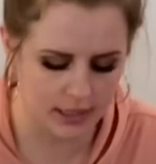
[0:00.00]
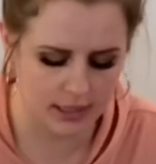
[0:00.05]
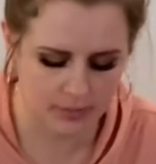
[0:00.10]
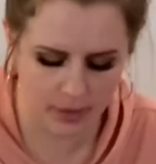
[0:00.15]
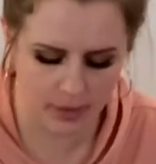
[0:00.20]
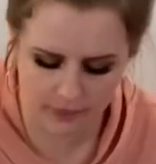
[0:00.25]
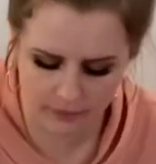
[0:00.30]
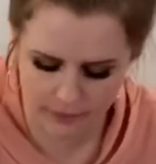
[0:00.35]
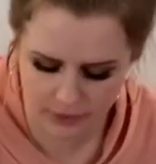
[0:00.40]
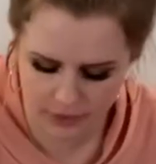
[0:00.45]

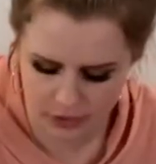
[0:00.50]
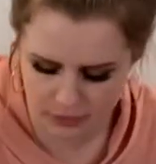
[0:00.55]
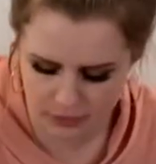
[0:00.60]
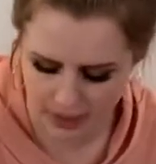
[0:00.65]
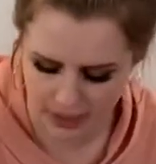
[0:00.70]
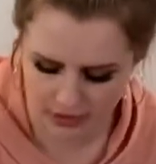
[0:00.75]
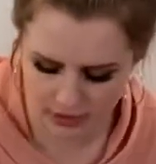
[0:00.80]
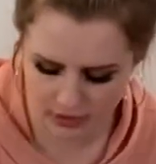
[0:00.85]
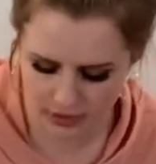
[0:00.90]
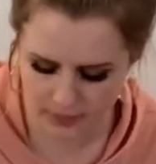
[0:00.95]
my first
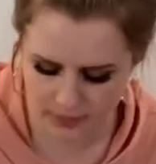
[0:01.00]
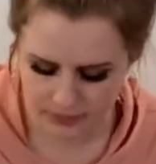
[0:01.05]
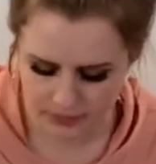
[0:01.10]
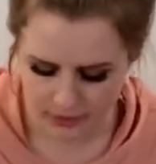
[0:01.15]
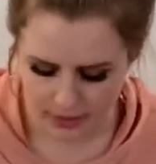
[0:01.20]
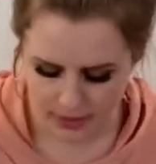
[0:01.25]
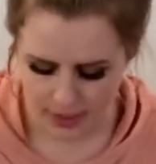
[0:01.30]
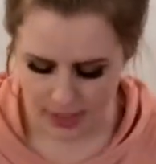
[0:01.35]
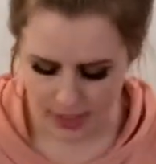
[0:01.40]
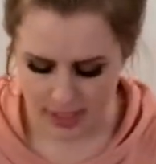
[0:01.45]
binder.
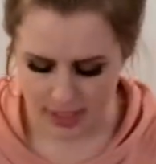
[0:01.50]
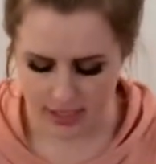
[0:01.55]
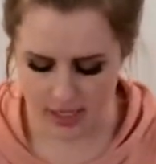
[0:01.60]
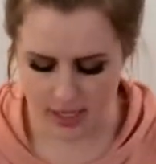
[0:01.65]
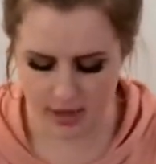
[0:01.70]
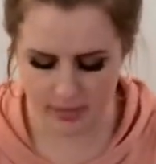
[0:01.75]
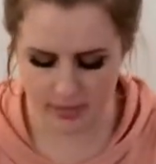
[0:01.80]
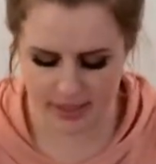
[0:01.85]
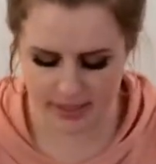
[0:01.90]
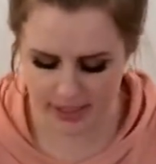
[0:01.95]

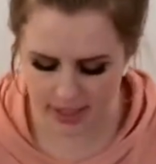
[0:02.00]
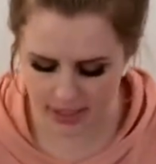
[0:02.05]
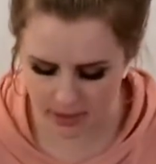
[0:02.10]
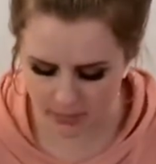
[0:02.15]
Then in my second